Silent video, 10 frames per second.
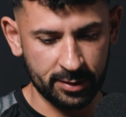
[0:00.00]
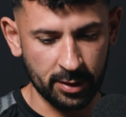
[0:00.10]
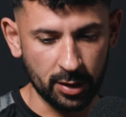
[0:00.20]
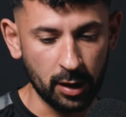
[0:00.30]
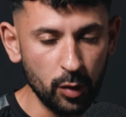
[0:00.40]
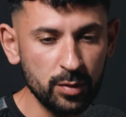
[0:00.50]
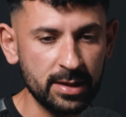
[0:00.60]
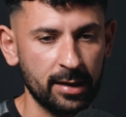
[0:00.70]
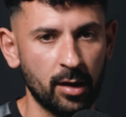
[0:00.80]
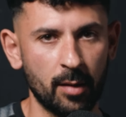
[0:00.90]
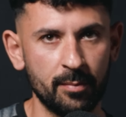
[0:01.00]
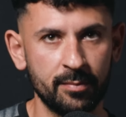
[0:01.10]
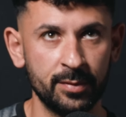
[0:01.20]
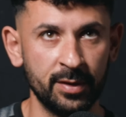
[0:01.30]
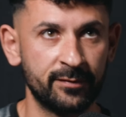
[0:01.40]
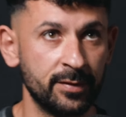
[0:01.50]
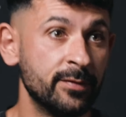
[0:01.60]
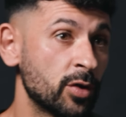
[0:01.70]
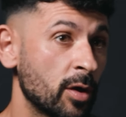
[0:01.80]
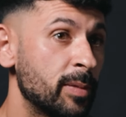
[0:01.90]
to lose that arm,
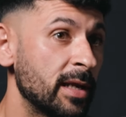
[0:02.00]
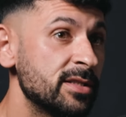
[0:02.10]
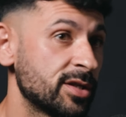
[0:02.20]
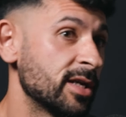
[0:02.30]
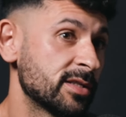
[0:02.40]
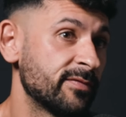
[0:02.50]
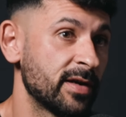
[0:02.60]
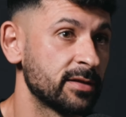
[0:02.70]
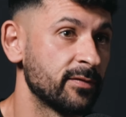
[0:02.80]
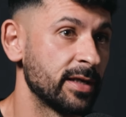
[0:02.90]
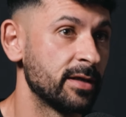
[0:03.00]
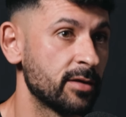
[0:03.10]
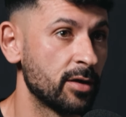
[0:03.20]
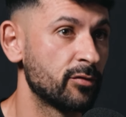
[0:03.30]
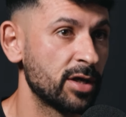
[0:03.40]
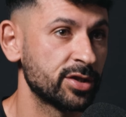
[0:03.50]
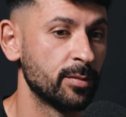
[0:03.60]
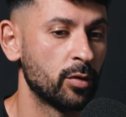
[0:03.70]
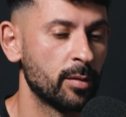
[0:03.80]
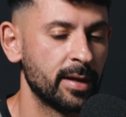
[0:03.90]
you've took a police chase effectively and crashed
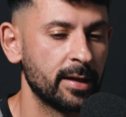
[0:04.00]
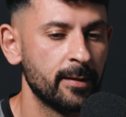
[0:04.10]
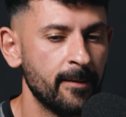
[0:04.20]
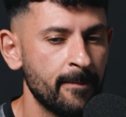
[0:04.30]
a motorbike,